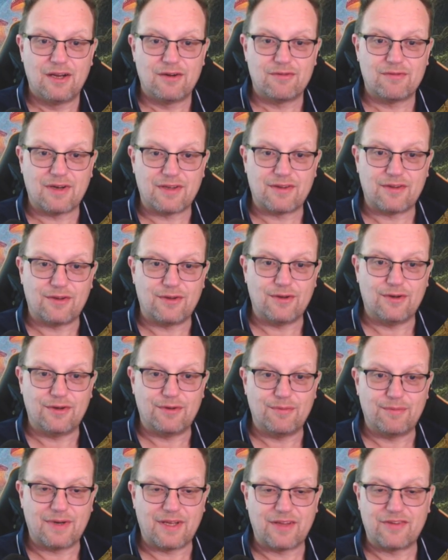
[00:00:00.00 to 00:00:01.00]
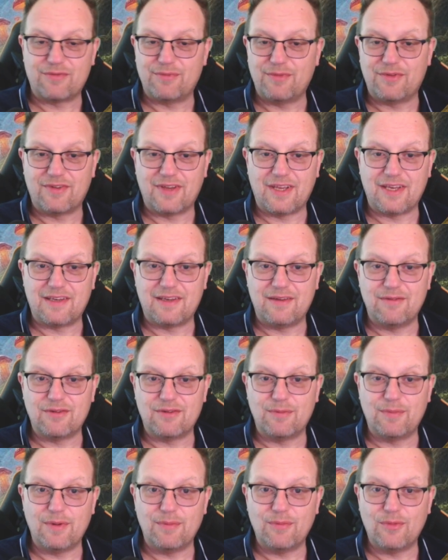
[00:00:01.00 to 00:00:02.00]
Wrath of God and Blasphemous Act give us
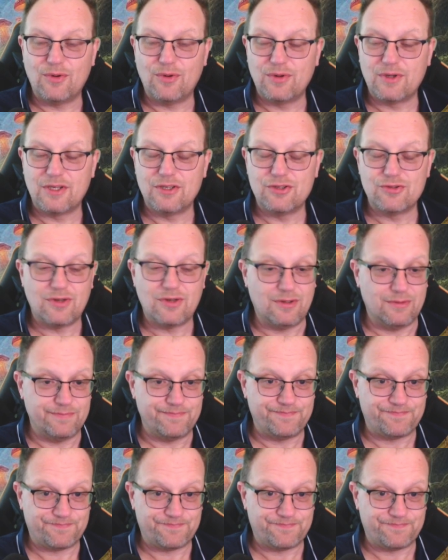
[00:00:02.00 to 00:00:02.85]
a bit more control